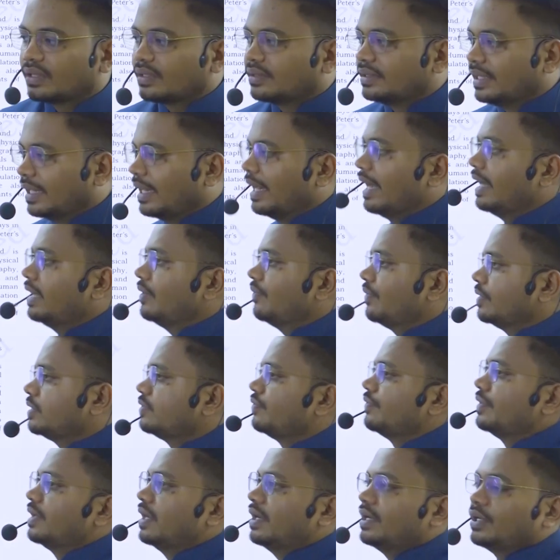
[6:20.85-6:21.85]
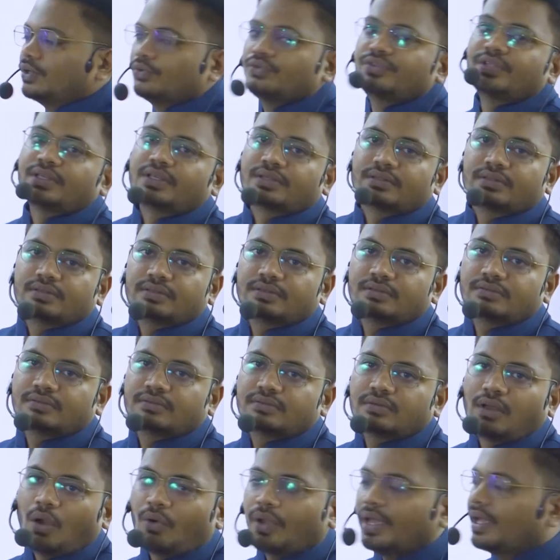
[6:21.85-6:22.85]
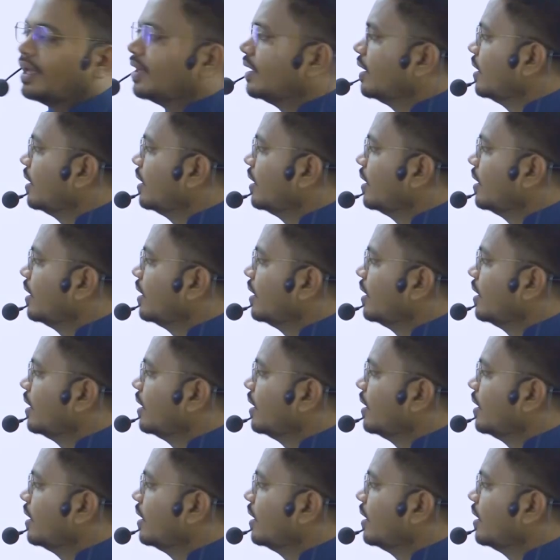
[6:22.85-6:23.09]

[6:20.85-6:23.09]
the land which we are using. Okay,